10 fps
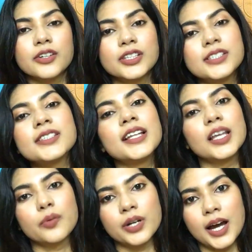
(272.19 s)
Now, this is a
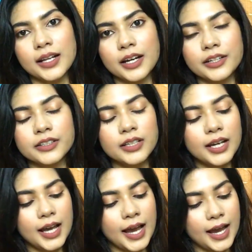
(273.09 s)
liquid highlighter,
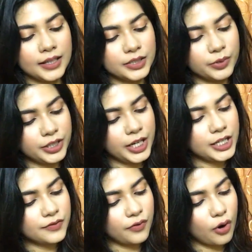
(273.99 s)
and this
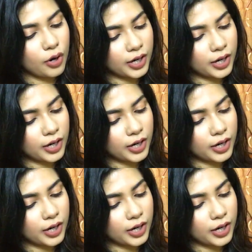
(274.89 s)
retails for,